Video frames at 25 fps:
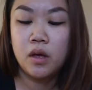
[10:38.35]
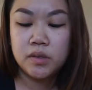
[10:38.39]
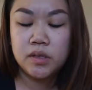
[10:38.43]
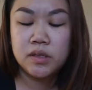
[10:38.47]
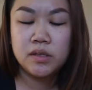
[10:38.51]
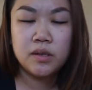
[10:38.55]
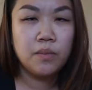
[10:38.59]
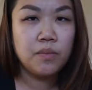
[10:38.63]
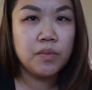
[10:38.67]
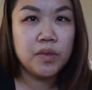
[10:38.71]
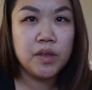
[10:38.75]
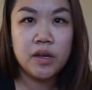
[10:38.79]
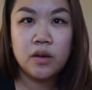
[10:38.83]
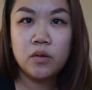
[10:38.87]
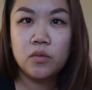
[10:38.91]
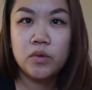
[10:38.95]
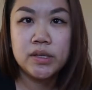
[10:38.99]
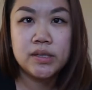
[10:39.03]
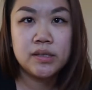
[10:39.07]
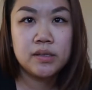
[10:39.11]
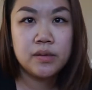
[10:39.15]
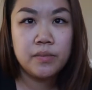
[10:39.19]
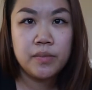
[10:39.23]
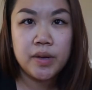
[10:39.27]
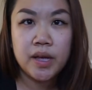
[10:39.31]
Something
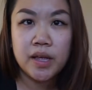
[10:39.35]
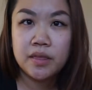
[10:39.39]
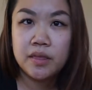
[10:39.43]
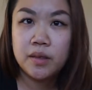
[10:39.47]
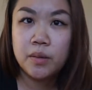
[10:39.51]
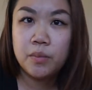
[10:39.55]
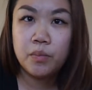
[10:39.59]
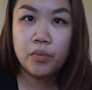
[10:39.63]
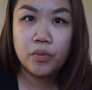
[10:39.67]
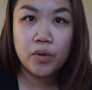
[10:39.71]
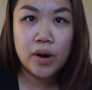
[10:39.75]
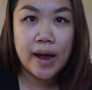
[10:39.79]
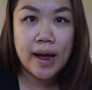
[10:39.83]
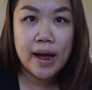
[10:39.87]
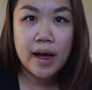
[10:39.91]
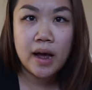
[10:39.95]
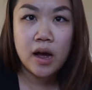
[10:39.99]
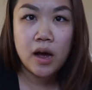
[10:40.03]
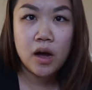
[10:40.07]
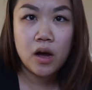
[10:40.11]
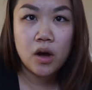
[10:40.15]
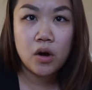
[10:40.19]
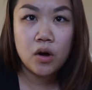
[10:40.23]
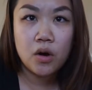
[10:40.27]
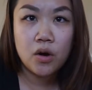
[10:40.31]
with Samantha
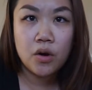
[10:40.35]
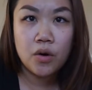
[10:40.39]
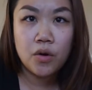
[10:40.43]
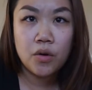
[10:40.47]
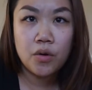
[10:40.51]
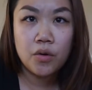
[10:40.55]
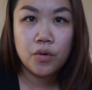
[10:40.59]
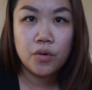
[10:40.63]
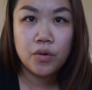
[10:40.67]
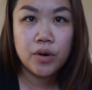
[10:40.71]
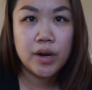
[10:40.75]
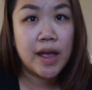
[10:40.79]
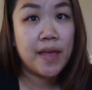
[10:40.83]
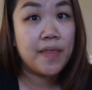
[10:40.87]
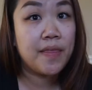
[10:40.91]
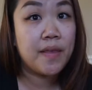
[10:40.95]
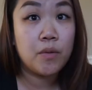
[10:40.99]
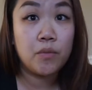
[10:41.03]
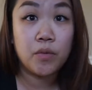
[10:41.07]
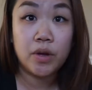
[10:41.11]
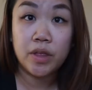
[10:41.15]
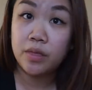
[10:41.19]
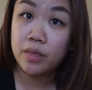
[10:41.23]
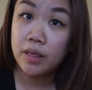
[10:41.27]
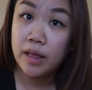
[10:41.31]
Brown. And
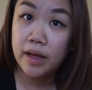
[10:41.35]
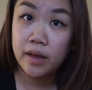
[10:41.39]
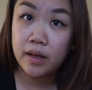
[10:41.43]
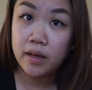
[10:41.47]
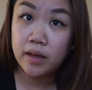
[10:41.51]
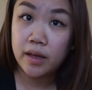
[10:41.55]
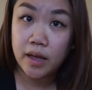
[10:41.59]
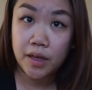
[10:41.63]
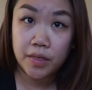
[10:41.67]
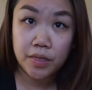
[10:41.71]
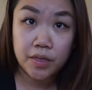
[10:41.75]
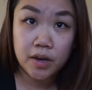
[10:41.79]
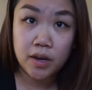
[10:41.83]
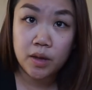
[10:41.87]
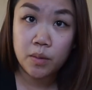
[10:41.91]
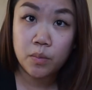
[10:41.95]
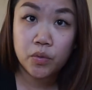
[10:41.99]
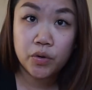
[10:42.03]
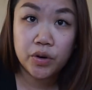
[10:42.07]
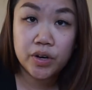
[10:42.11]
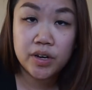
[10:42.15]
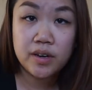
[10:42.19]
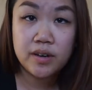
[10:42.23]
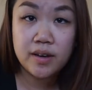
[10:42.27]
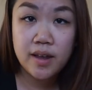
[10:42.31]
then when like Anthony
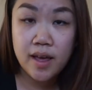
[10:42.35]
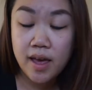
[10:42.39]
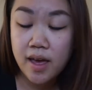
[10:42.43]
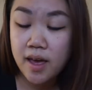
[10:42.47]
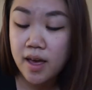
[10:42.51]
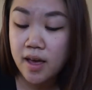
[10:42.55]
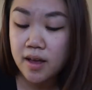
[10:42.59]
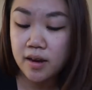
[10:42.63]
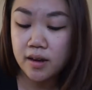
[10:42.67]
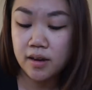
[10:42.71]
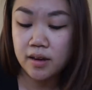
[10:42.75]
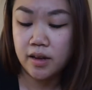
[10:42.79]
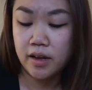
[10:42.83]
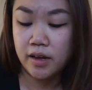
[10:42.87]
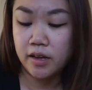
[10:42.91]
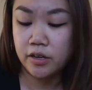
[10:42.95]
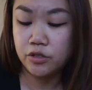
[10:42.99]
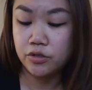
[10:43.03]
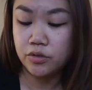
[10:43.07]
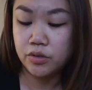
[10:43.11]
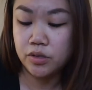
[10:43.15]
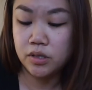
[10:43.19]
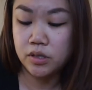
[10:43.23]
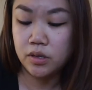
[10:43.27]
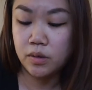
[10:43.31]
Bourdain and
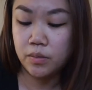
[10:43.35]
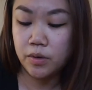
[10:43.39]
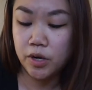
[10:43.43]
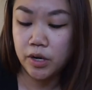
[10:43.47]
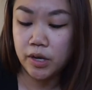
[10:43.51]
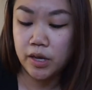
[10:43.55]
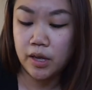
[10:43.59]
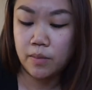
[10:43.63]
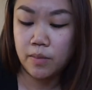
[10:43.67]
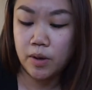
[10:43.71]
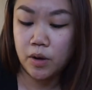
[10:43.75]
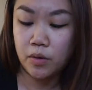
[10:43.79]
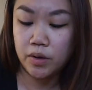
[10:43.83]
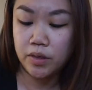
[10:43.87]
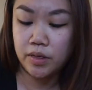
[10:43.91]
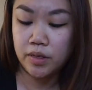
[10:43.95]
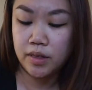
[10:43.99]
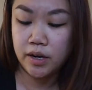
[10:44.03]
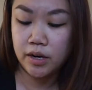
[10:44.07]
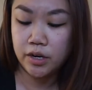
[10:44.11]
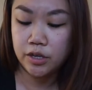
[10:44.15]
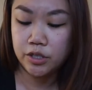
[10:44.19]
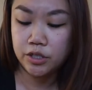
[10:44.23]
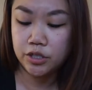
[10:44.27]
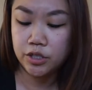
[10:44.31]
Andrew Zimmern came out with
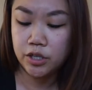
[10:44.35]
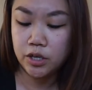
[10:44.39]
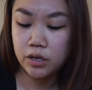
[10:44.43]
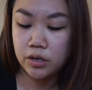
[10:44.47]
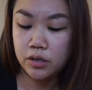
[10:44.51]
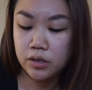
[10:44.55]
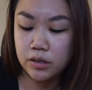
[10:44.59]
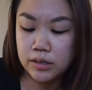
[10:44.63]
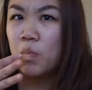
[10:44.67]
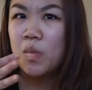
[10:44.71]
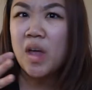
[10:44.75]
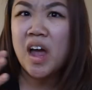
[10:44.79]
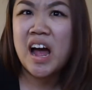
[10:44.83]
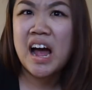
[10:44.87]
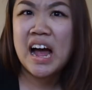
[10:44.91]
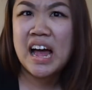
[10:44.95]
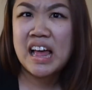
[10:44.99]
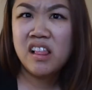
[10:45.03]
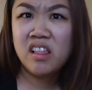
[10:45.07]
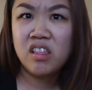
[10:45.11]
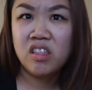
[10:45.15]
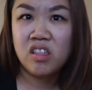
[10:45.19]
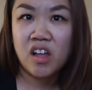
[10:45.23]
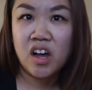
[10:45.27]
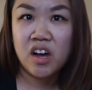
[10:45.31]
their shows,
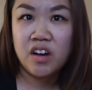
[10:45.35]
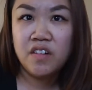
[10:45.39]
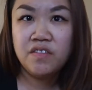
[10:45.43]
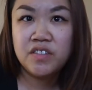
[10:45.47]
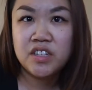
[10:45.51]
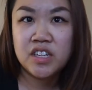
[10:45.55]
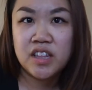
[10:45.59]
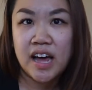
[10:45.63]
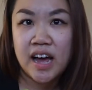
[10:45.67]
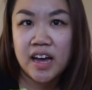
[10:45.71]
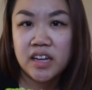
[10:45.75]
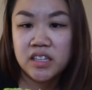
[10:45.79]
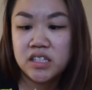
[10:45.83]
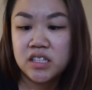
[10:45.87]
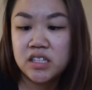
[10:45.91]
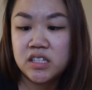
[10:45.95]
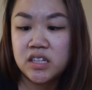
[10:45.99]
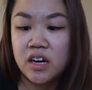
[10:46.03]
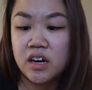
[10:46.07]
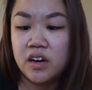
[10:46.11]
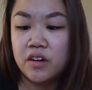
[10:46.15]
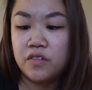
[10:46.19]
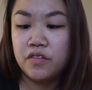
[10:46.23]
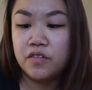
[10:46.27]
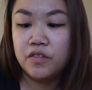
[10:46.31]
I loved that
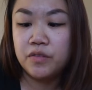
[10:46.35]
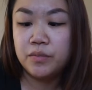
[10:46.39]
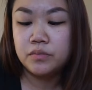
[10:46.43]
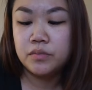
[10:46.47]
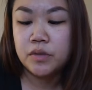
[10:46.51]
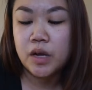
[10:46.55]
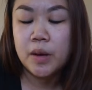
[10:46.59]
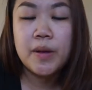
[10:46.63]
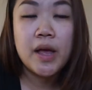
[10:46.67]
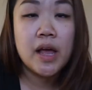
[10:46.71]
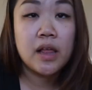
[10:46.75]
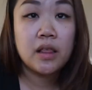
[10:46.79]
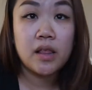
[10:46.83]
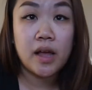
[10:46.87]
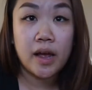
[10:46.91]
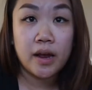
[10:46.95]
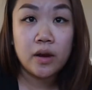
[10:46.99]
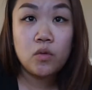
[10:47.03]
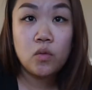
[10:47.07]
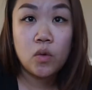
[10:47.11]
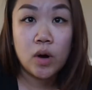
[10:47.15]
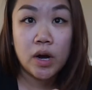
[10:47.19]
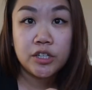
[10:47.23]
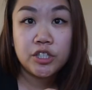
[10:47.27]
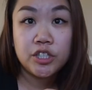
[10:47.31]
stuff. I mean, I
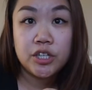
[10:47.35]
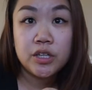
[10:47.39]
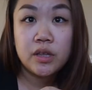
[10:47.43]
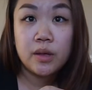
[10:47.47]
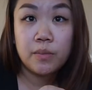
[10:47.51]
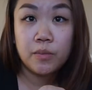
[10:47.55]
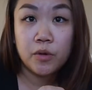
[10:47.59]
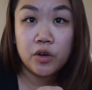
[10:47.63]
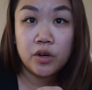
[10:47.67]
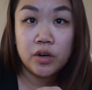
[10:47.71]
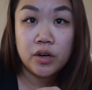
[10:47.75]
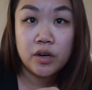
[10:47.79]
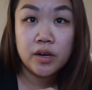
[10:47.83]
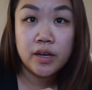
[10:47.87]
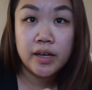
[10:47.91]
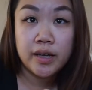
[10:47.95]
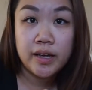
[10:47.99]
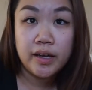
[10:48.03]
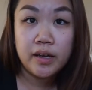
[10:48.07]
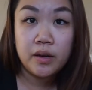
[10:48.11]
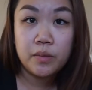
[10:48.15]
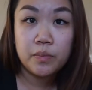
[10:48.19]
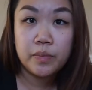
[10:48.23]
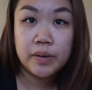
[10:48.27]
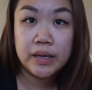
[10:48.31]
liked watching them cook
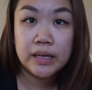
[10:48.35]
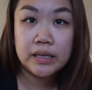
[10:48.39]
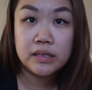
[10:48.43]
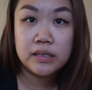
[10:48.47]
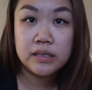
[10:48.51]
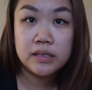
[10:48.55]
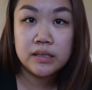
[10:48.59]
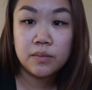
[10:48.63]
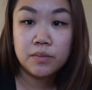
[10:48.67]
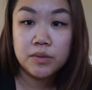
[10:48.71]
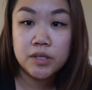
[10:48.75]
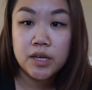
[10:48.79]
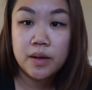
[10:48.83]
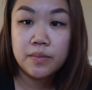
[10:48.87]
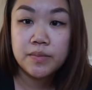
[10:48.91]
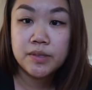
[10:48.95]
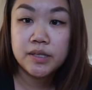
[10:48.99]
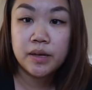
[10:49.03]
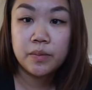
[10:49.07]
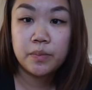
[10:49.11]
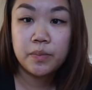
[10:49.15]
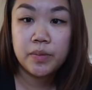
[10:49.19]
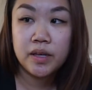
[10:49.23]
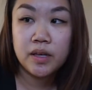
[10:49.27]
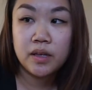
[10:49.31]
it, but sometimes
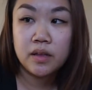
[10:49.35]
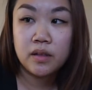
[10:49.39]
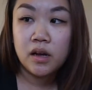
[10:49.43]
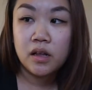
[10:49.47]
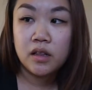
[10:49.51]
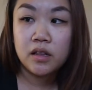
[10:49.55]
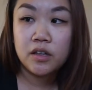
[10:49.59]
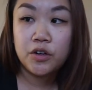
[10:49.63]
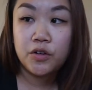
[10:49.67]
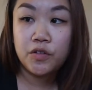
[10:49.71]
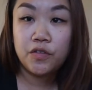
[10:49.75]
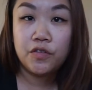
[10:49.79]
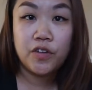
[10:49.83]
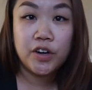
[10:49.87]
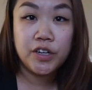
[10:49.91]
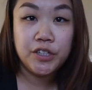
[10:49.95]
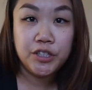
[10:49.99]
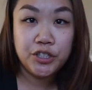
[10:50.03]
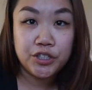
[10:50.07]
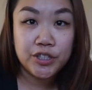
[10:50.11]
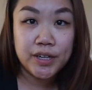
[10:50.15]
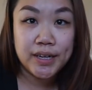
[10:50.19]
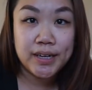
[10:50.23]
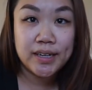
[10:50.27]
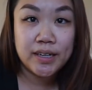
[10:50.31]
I'd be a little
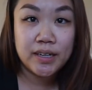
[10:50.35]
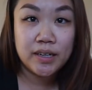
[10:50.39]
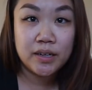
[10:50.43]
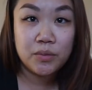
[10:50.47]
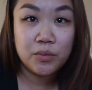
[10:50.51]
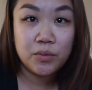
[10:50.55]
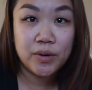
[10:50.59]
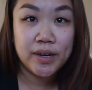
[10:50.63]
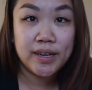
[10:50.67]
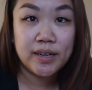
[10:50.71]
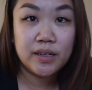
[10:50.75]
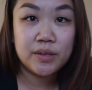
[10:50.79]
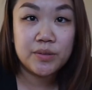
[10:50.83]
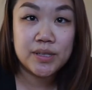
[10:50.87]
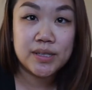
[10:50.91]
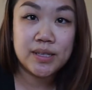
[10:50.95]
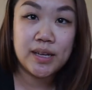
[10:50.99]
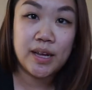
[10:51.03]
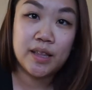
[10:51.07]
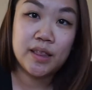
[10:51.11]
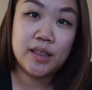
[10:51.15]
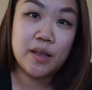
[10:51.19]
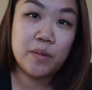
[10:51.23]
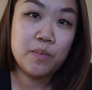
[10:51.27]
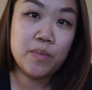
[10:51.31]
frustrated when it was
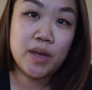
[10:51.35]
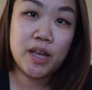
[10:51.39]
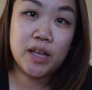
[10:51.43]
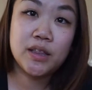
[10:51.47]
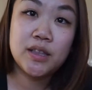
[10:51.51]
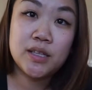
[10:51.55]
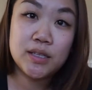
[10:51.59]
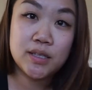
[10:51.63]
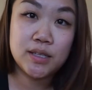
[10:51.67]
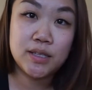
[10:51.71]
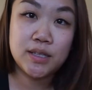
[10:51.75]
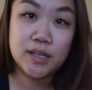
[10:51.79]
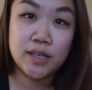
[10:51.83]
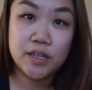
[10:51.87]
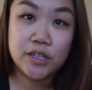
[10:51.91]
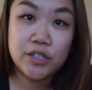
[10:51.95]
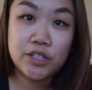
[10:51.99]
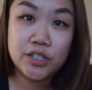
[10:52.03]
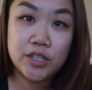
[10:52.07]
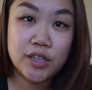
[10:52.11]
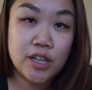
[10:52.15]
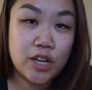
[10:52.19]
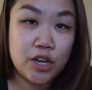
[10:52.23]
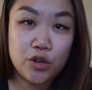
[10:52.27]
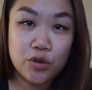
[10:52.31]
like they made this
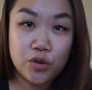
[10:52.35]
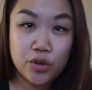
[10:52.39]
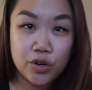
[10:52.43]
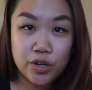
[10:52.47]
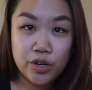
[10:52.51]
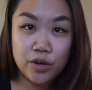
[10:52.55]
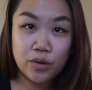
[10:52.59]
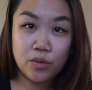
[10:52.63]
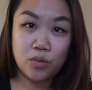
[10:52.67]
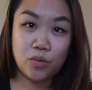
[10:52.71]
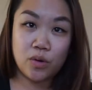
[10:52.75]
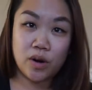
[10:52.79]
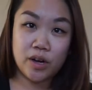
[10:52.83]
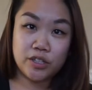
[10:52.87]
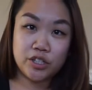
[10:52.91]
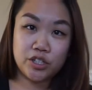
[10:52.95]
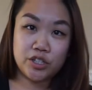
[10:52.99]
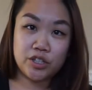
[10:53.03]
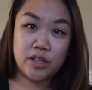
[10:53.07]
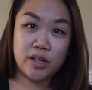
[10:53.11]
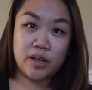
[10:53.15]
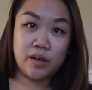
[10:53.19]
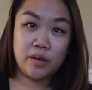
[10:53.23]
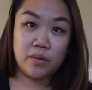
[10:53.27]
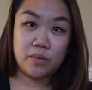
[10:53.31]
dish and then you couldn't
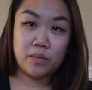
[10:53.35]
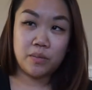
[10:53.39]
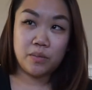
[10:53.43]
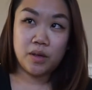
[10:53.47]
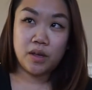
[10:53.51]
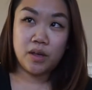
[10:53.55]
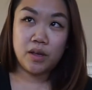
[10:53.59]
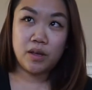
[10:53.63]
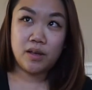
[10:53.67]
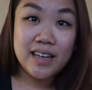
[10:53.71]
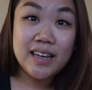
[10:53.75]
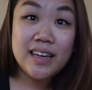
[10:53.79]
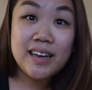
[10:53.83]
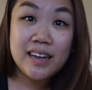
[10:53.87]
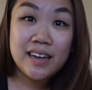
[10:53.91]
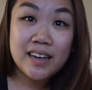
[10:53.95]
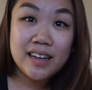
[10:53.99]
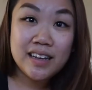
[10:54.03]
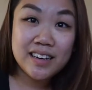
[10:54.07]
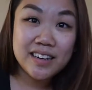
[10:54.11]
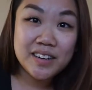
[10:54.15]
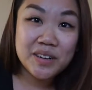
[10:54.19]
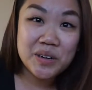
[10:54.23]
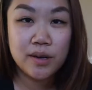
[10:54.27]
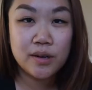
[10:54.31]
watch them eat
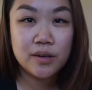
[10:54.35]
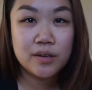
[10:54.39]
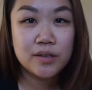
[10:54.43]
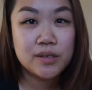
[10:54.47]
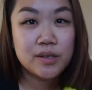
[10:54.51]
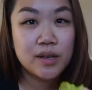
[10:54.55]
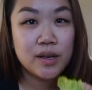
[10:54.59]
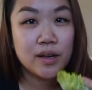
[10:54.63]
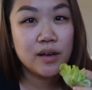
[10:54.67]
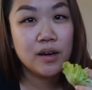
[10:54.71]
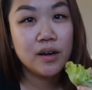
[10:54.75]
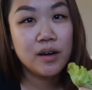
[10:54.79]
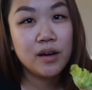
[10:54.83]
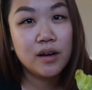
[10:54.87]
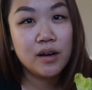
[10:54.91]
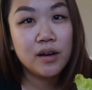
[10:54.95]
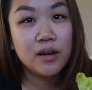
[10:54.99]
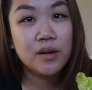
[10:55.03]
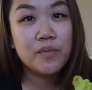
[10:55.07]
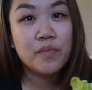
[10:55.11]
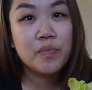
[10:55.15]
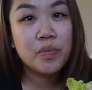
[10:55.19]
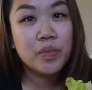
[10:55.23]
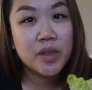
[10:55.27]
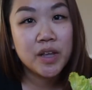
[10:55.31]
it. And I was like,
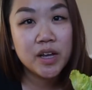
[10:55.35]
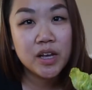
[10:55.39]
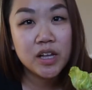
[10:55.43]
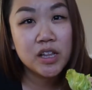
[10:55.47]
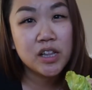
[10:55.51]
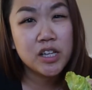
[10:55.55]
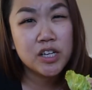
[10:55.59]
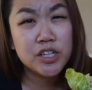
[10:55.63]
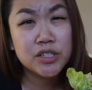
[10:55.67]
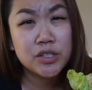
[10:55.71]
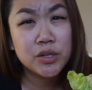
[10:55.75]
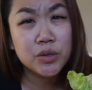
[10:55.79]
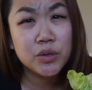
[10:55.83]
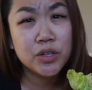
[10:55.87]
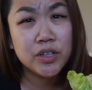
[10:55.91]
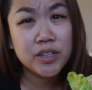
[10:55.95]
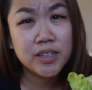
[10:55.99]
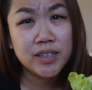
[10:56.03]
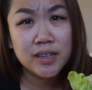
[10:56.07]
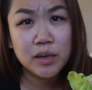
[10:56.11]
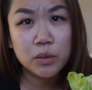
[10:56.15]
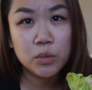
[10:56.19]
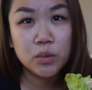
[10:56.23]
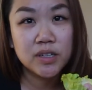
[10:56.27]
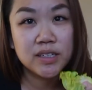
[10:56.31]
oh, it looks so
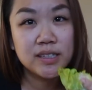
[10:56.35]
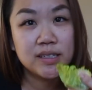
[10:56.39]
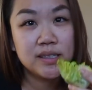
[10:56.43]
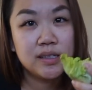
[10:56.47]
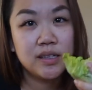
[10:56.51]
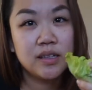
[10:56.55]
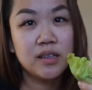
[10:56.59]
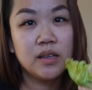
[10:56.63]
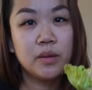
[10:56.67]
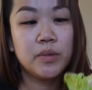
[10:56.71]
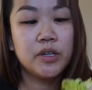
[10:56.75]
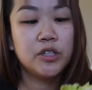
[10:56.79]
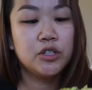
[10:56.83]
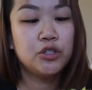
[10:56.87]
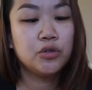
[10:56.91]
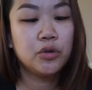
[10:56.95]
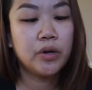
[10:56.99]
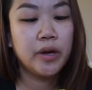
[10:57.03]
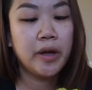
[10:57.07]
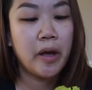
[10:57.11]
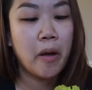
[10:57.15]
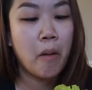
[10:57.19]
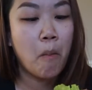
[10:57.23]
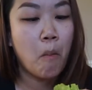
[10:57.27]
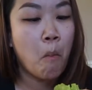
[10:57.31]
good. I want to see them
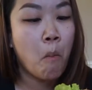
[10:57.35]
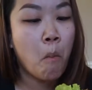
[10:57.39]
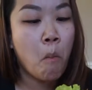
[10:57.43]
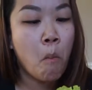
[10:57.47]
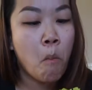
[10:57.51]
enjoy it.